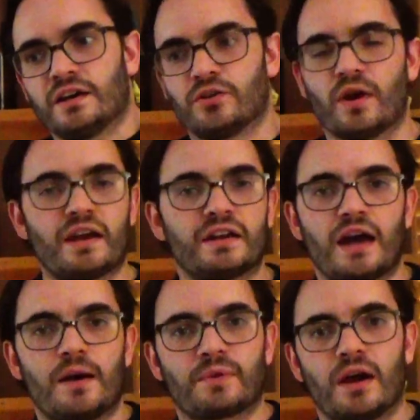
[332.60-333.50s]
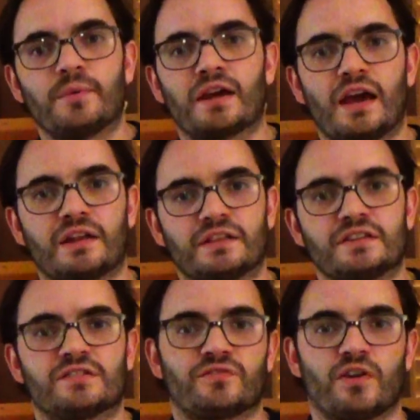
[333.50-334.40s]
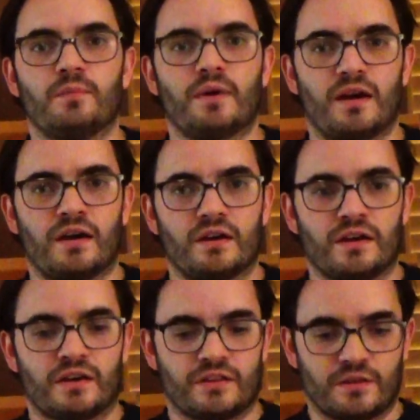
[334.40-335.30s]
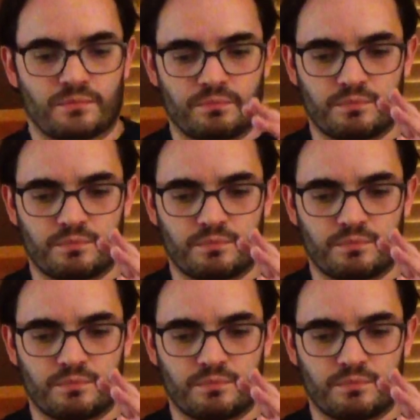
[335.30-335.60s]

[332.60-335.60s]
Granted, I'm coming at this from the